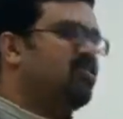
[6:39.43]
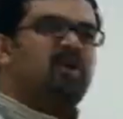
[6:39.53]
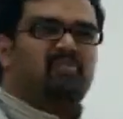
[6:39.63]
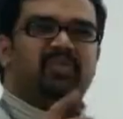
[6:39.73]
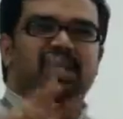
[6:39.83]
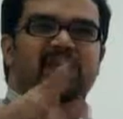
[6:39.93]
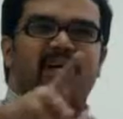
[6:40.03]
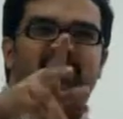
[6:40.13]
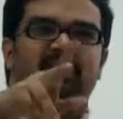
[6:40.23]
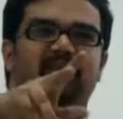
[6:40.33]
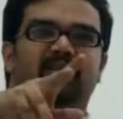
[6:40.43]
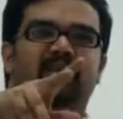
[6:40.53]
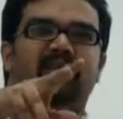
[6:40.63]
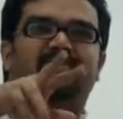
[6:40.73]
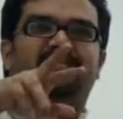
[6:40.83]
Something
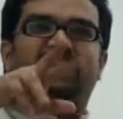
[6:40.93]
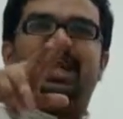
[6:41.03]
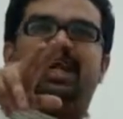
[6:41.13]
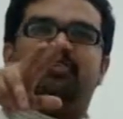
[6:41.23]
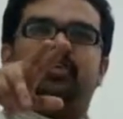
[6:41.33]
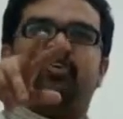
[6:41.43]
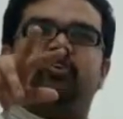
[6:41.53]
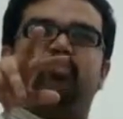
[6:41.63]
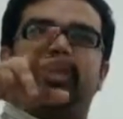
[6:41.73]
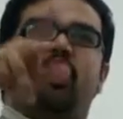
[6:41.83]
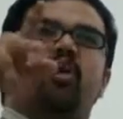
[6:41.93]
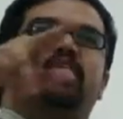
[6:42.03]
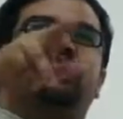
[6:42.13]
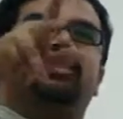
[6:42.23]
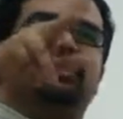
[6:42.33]
is there which is
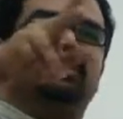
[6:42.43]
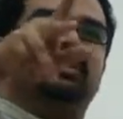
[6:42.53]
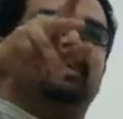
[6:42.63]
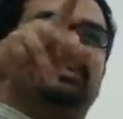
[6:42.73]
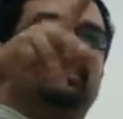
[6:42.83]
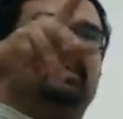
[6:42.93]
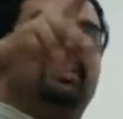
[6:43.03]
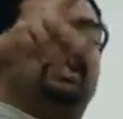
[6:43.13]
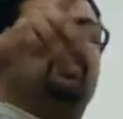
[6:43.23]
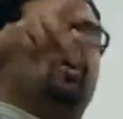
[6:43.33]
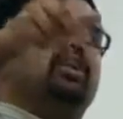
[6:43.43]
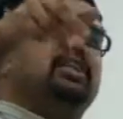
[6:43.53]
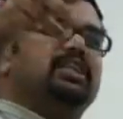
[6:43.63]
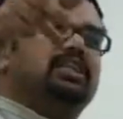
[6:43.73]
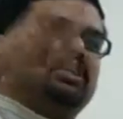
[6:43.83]
beyond the
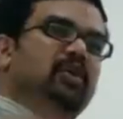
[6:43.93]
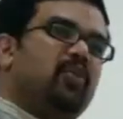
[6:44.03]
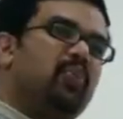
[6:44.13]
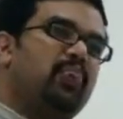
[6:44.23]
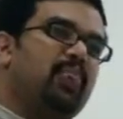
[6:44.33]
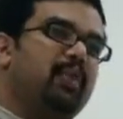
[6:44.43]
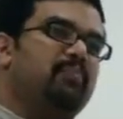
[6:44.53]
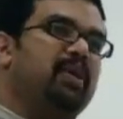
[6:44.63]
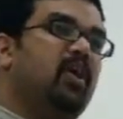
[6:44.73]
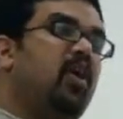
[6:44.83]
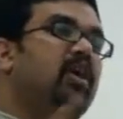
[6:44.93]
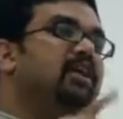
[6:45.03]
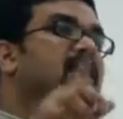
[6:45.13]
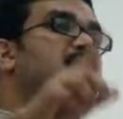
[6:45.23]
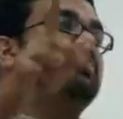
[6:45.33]
technology,
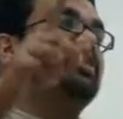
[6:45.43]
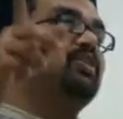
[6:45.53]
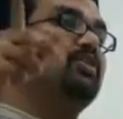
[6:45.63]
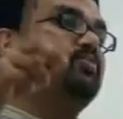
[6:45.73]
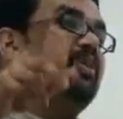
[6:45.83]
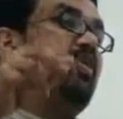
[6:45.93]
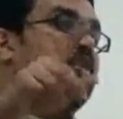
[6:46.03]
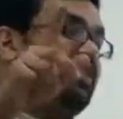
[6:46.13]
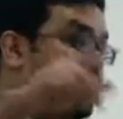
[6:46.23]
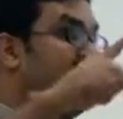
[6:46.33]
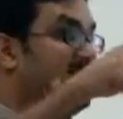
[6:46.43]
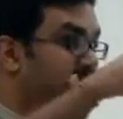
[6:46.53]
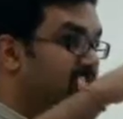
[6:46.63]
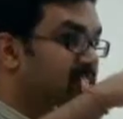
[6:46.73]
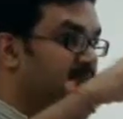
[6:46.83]
beyond the numbers, beyond the
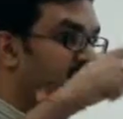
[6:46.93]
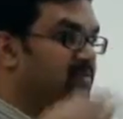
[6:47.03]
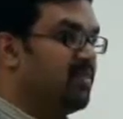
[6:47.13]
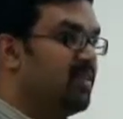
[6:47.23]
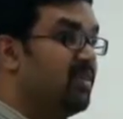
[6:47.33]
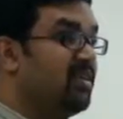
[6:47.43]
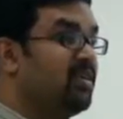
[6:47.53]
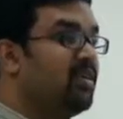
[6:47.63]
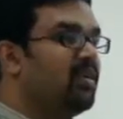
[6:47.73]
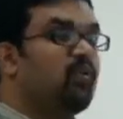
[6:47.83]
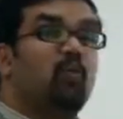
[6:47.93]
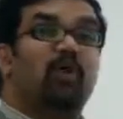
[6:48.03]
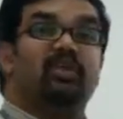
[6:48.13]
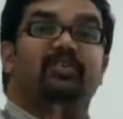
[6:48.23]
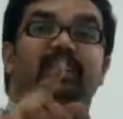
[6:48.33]
science.
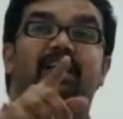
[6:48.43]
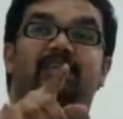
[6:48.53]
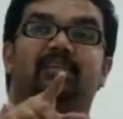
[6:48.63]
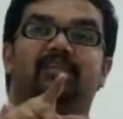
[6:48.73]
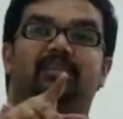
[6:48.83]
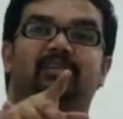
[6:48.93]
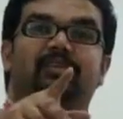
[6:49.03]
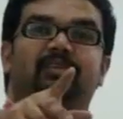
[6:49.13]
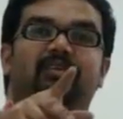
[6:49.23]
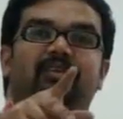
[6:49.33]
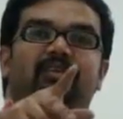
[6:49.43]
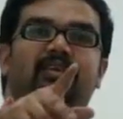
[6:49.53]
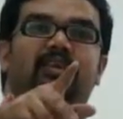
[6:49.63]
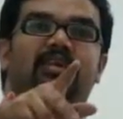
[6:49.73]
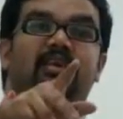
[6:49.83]
What is that?
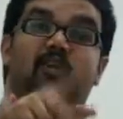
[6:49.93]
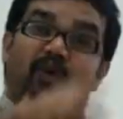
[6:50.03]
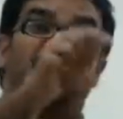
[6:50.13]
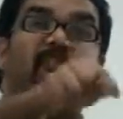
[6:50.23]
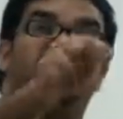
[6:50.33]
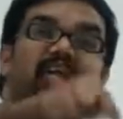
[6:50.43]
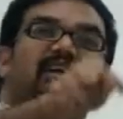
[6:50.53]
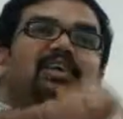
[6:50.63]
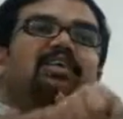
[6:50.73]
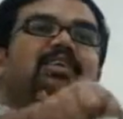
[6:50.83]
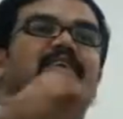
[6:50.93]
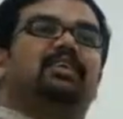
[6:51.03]
It's very difficult.